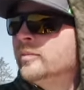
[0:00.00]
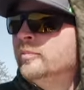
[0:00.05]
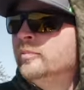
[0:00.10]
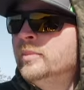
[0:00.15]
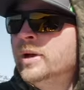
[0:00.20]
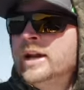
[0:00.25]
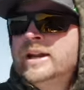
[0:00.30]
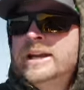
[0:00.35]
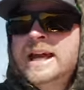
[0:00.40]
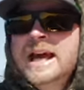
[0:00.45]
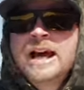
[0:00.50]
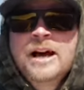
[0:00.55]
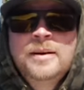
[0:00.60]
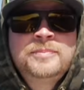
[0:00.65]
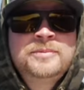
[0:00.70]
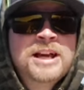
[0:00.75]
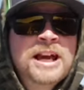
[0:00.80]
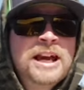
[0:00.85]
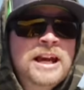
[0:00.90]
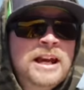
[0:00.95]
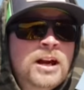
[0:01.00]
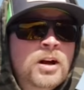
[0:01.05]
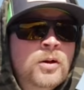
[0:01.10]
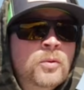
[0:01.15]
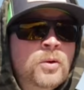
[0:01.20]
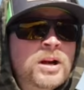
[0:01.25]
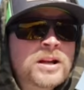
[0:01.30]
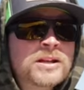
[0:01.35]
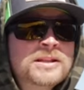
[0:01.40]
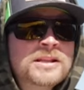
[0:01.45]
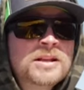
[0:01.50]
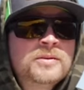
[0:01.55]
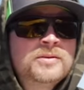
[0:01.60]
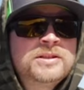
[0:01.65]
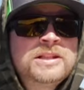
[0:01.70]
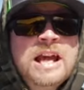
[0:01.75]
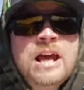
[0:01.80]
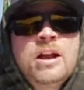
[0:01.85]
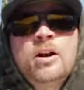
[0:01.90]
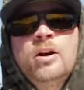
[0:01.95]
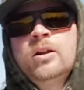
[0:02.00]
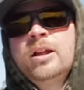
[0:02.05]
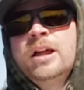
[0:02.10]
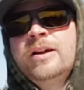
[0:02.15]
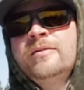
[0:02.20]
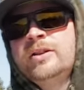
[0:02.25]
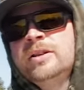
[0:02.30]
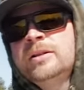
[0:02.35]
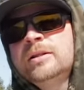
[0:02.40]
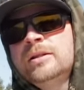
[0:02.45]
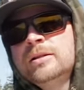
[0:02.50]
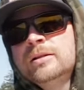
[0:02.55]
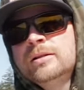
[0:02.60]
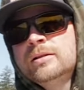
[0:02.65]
Midday update here. What is it? 10 or 11?